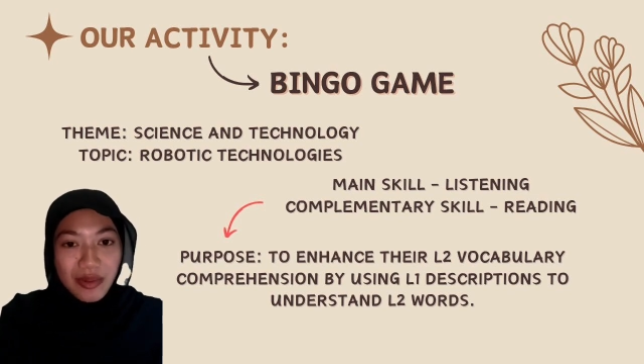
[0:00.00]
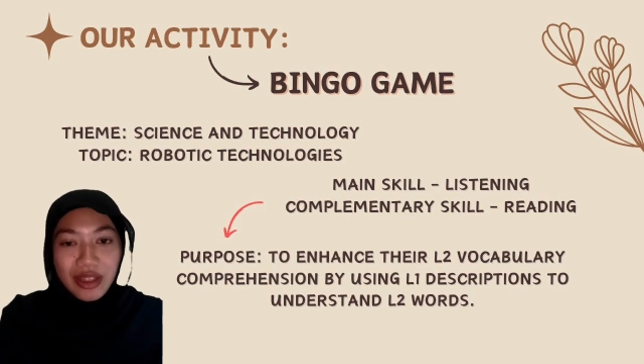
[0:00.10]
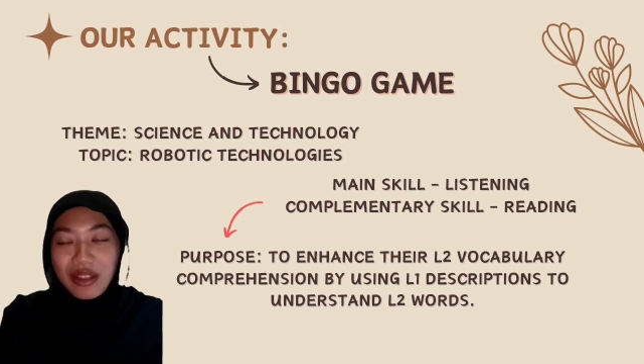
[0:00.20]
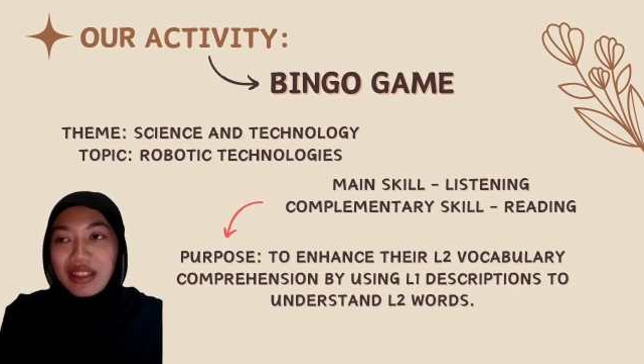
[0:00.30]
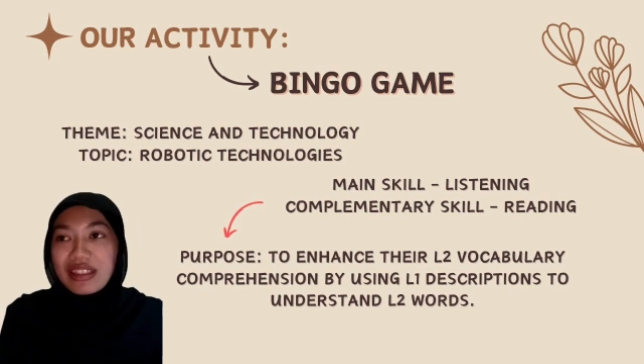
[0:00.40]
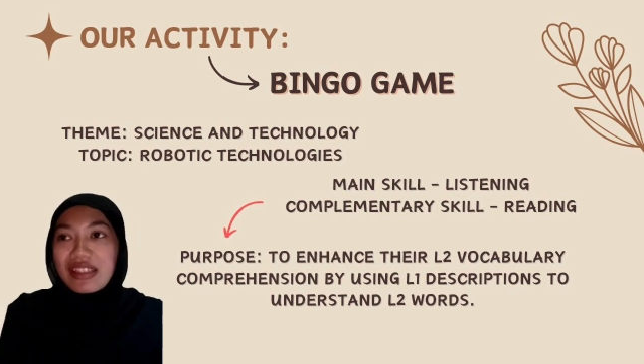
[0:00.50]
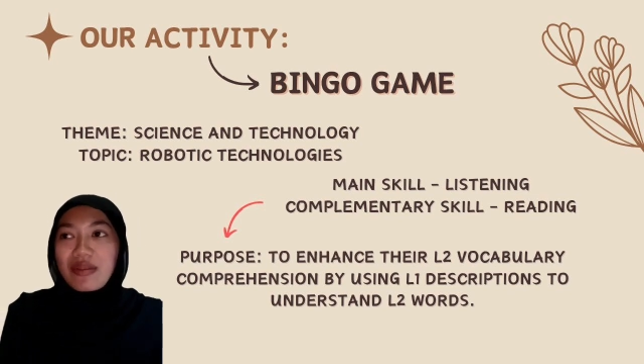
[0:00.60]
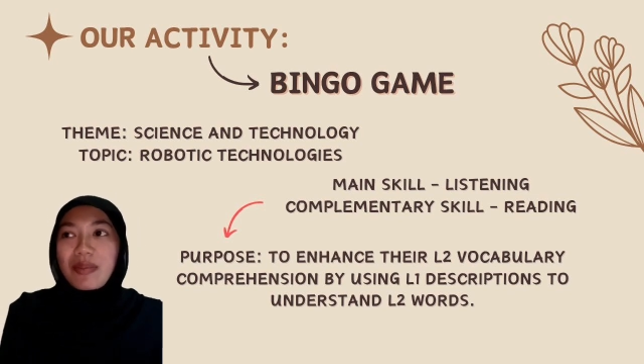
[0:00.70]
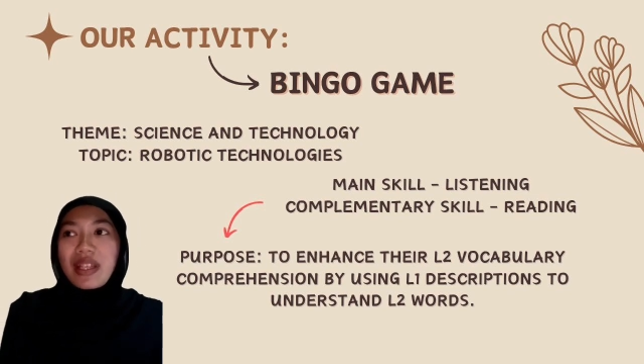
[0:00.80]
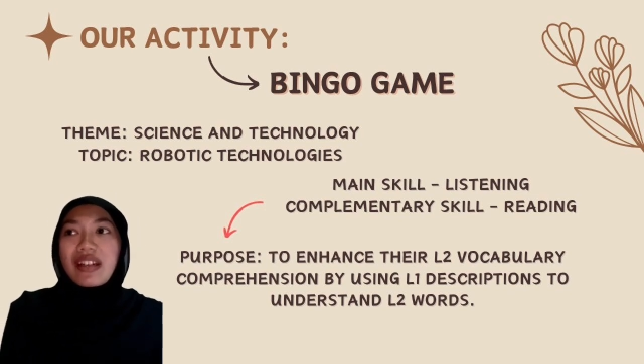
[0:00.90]
We thought
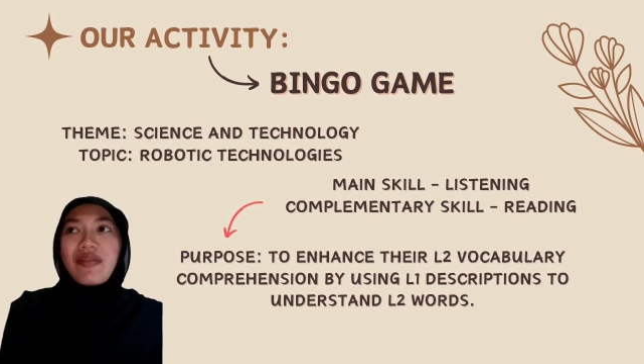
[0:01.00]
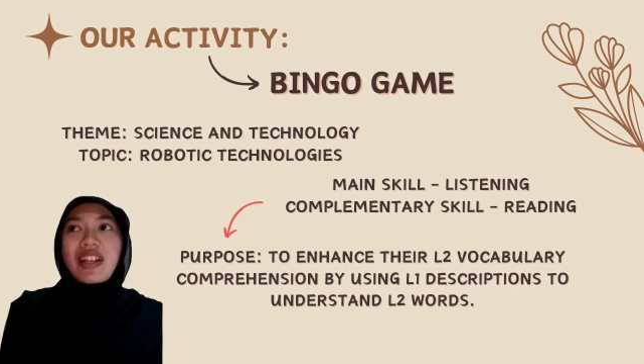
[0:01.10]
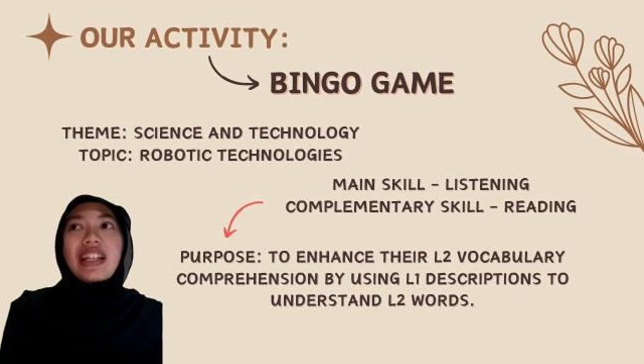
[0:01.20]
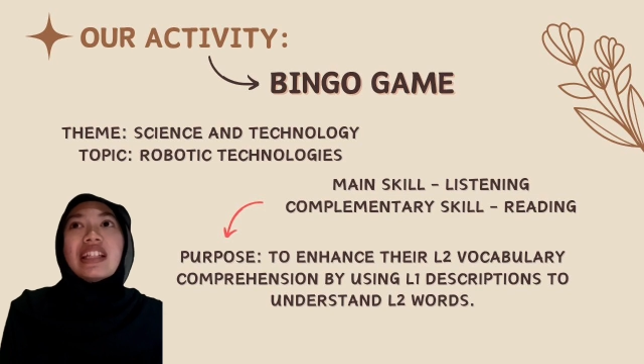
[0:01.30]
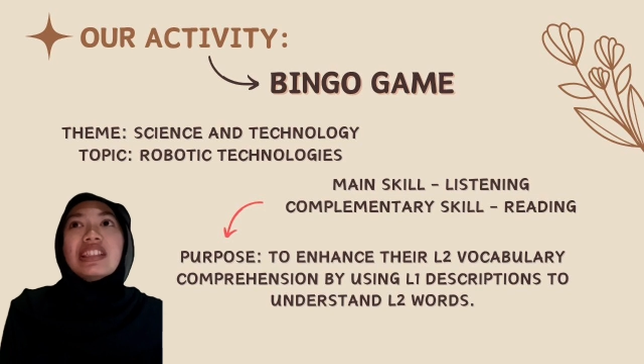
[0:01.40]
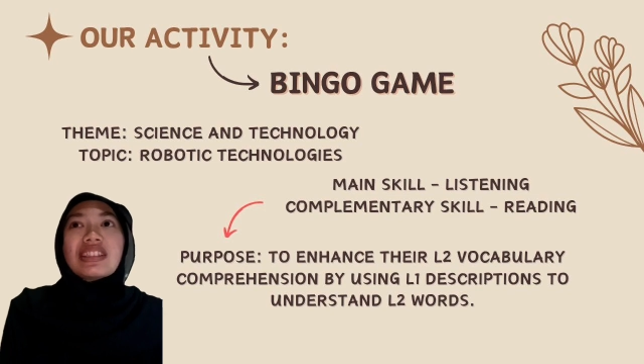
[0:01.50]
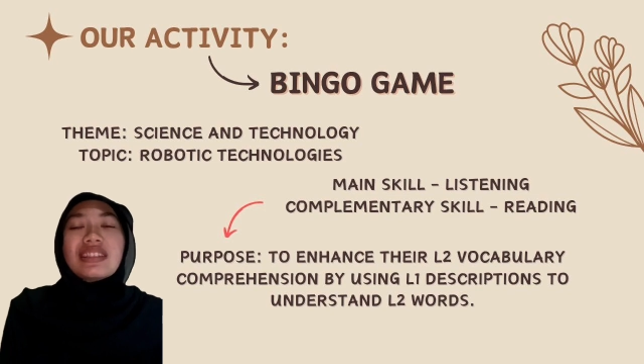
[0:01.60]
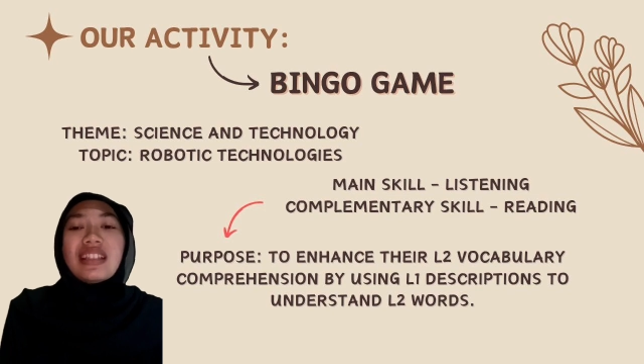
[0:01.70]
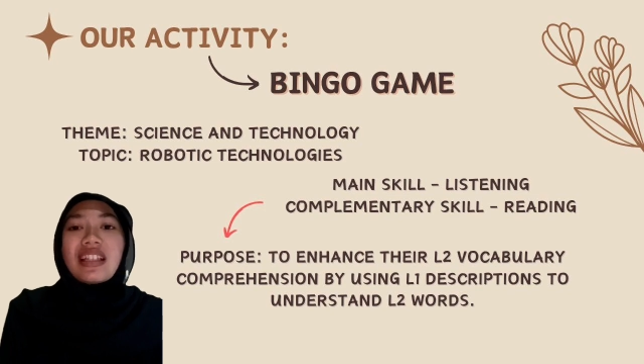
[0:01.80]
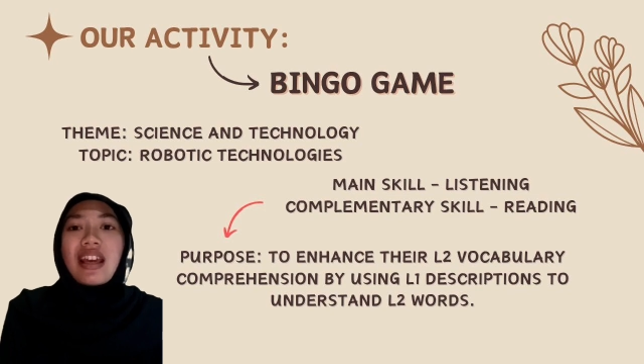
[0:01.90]
this would be a very
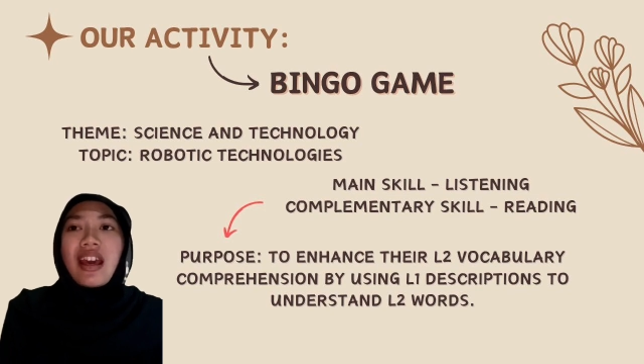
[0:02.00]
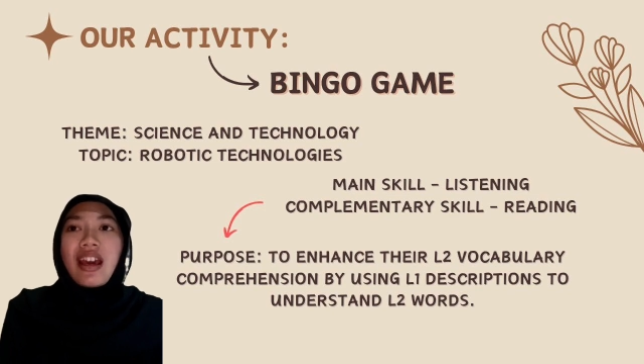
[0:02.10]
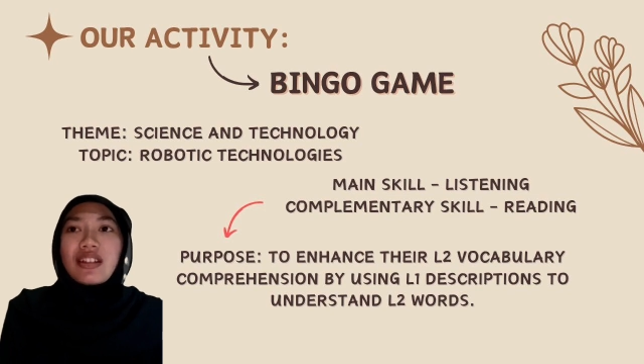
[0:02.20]
interesting